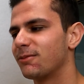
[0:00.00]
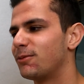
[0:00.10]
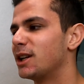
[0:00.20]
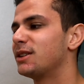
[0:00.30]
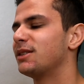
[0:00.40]

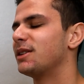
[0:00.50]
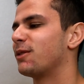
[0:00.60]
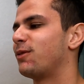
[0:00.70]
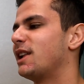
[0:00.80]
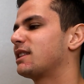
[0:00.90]
what
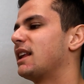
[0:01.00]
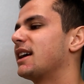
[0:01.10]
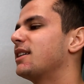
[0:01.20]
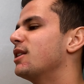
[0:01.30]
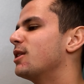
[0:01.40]
felt
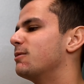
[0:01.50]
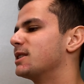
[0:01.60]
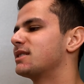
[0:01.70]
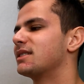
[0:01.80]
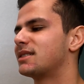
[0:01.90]
like
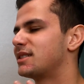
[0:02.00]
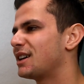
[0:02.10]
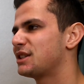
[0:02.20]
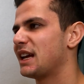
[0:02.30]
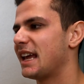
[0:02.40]
was
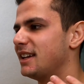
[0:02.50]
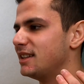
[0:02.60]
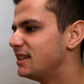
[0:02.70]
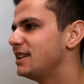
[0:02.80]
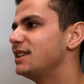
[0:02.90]
such a
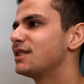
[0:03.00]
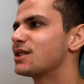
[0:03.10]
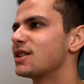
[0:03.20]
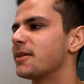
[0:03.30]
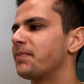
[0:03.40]

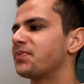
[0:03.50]
niche.